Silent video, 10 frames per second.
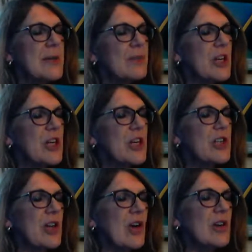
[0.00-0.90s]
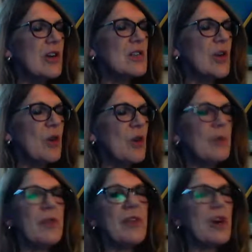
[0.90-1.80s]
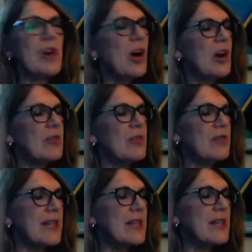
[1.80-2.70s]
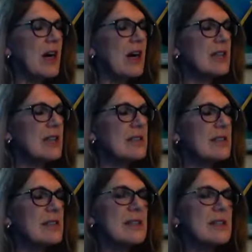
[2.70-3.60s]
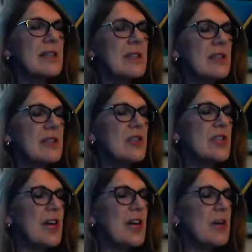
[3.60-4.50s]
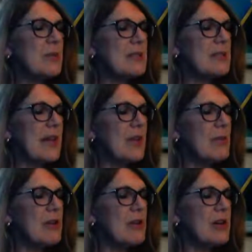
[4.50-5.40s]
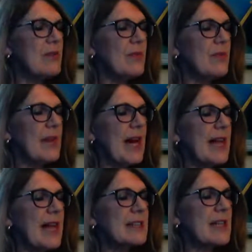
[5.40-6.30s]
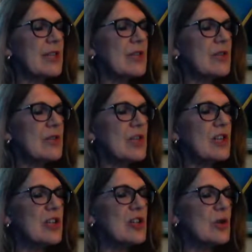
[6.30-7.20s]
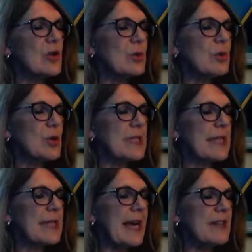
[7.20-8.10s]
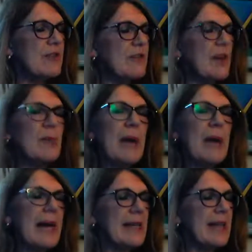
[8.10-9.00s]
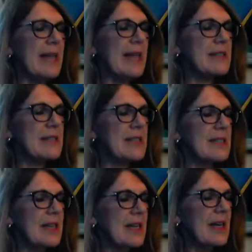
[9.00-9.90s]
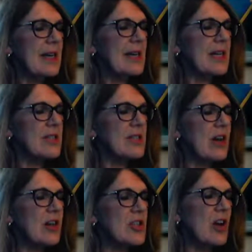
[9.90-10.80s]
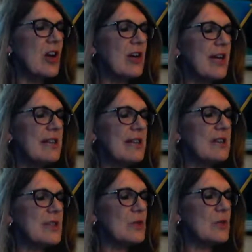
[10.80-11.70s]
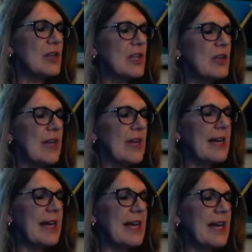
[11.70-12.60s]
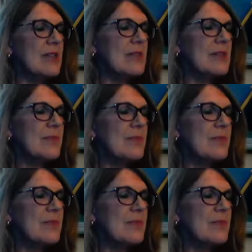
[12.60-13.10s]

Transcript: urging logs to open their hot red hearts. She hung beside the mirror, eyes closed, shorn boy's head flung back in ecstasy, a dark shock against the swirling grey clouds.